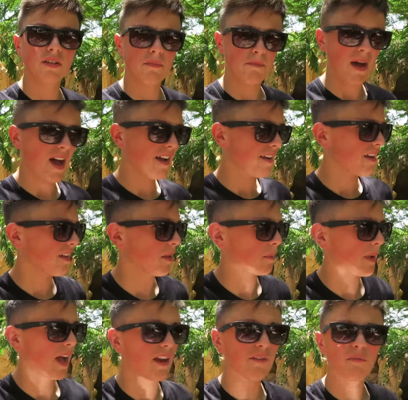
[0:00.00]
Is it bad? I'm
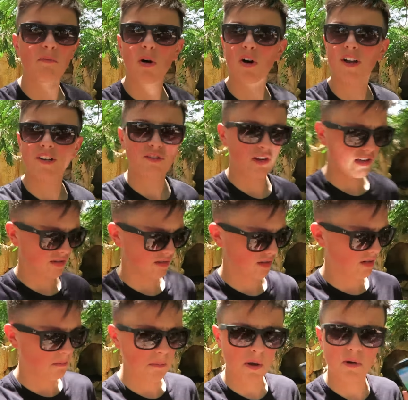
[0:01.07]
kind of more interested
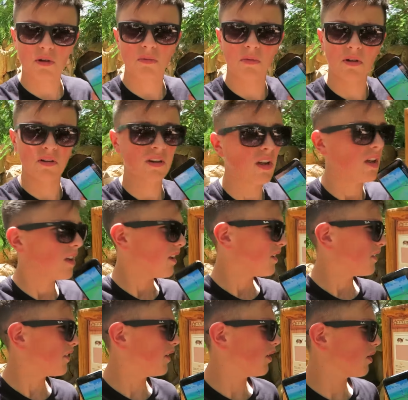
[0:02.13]
in Pokemon
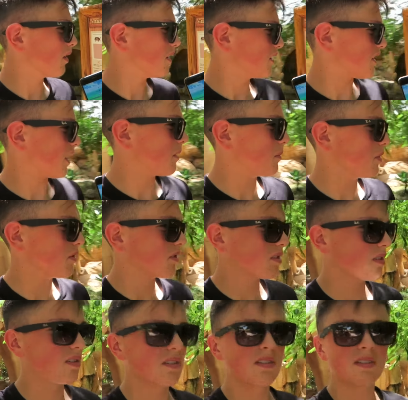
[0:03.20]
than all these animals.